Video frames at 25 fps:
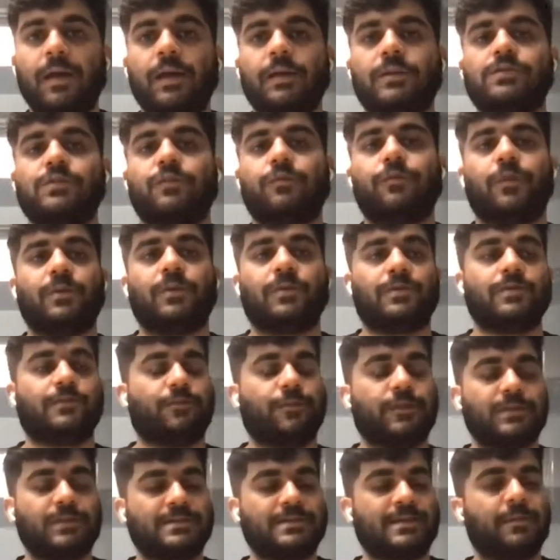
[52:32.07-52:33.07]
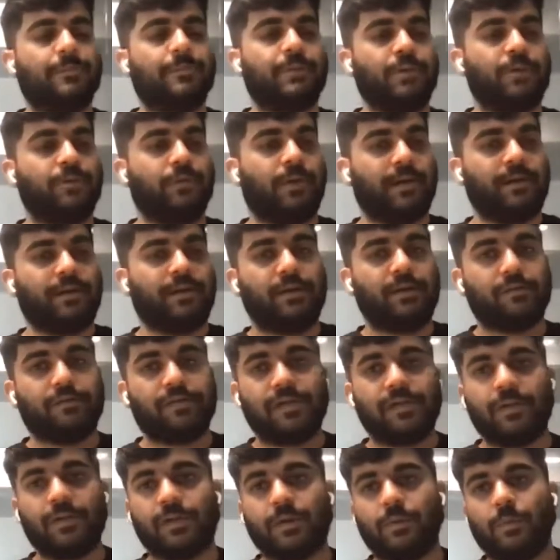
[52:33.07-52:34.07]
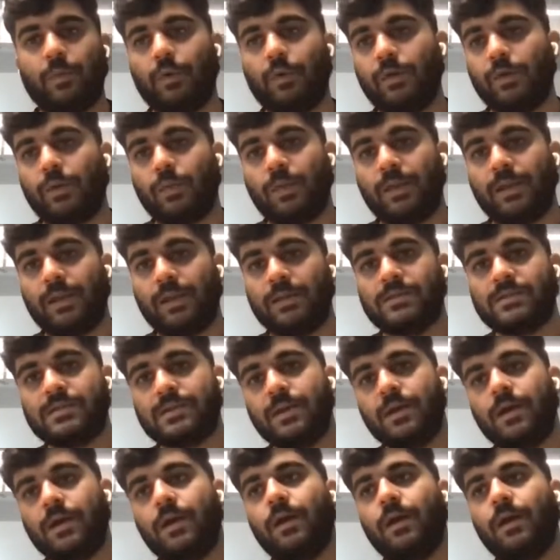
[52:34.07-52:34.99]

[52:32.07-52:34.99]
So for example, you identify a remote village.